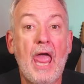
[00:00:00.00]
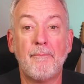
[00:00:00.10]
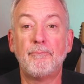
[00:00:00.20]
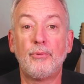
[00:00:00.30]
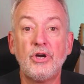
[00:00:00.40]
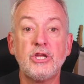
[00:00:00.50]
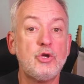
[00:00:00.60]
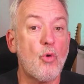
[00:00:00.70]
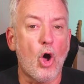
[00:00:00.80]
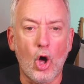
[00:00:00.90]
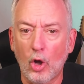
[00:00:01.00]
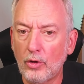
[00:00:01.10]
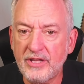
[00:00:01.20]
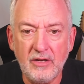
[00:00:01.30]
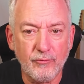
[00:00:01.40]
and bring you
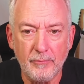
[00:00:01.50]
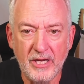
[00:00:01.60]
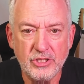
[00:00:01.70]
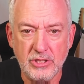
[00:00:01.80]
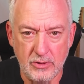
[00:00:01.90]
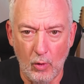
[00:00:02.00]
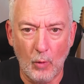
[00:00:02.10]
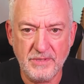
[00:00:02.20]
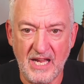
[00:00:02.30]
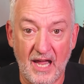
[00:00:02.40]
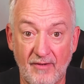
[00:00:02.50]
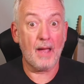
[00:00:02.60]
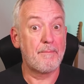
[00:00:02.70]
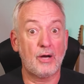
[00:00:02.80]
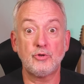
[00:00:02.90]
all the information you hope to have
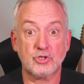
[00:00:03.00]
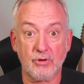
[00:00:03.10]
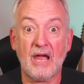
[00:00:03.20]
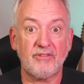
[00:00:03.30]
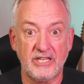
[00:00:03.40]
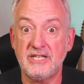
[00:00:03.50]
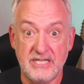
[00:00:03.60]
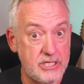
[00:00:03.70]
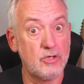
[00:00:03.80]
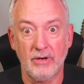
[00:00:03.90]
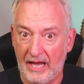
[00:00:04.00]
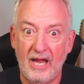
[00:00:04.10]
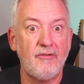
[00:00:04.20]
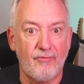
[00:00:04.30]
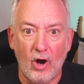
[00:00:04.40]
about traveling near
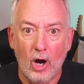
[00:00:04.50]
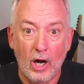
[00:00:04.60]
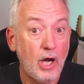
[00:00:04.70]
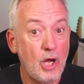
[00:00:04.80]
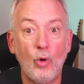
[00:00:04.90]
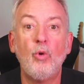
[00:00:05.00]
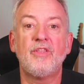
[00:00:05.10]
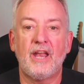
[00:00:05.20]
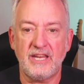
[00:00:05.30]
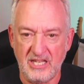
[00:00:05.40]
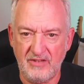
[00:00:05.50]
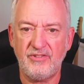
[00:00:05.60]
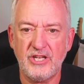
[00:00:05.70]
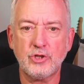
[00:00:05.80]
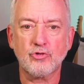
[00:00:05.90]
and far with an EV